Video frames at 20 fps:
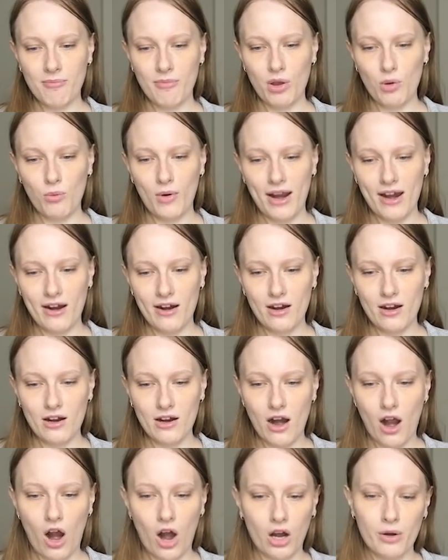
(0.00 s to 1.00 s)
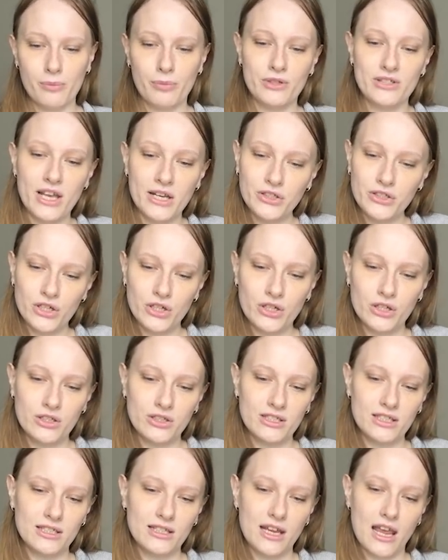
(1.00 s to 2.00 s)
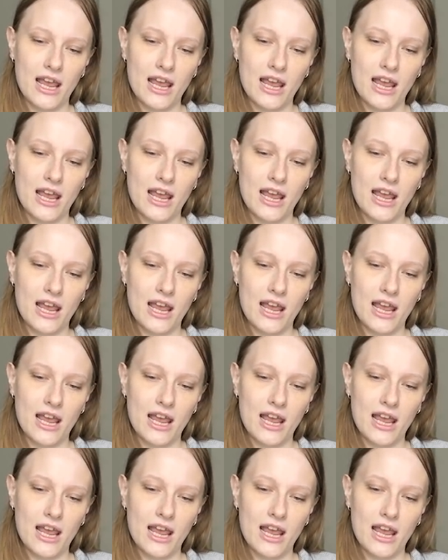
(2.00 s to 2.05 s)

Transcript: where our presenters